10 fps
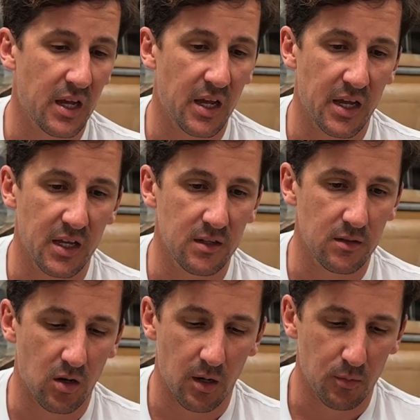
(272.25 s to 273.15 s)
and
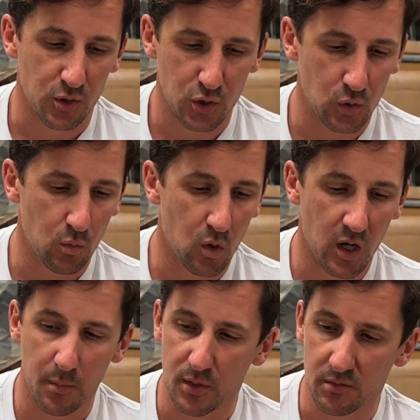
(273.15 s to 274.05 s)
I'm not sure
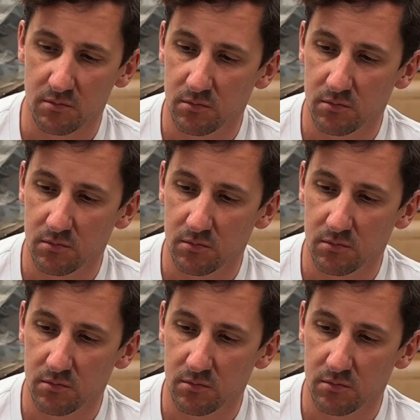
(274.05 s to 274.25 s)
why, but